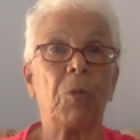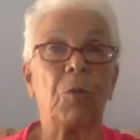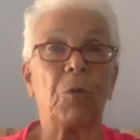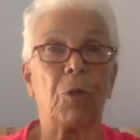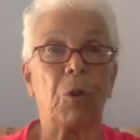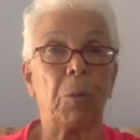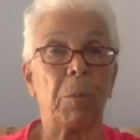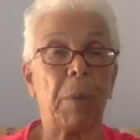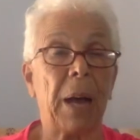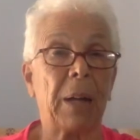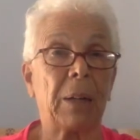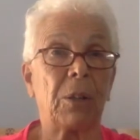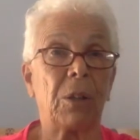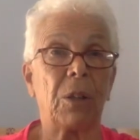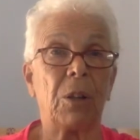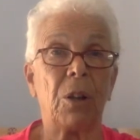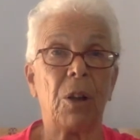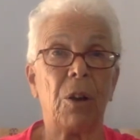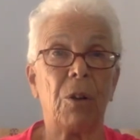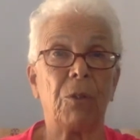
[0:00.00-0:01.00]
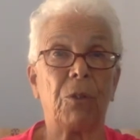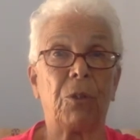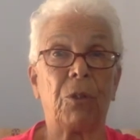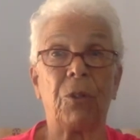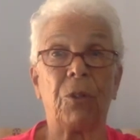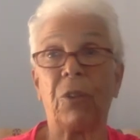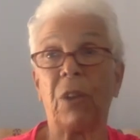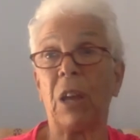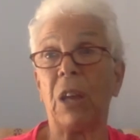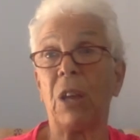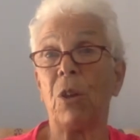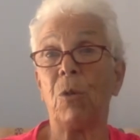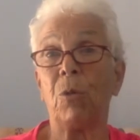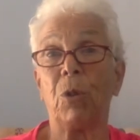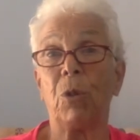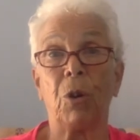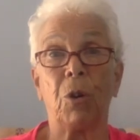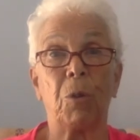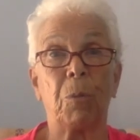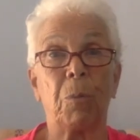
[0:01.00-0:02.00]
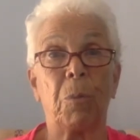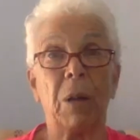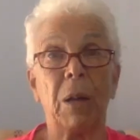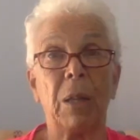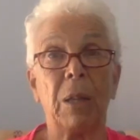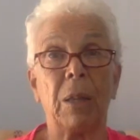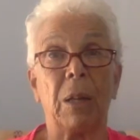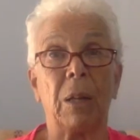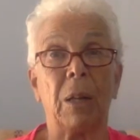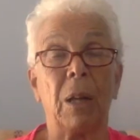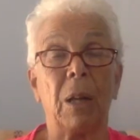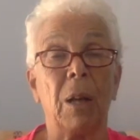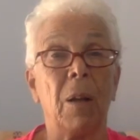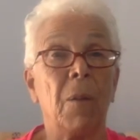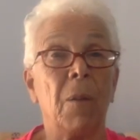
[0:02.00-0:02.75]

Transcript: refer back to the notes and say, you learned breathing.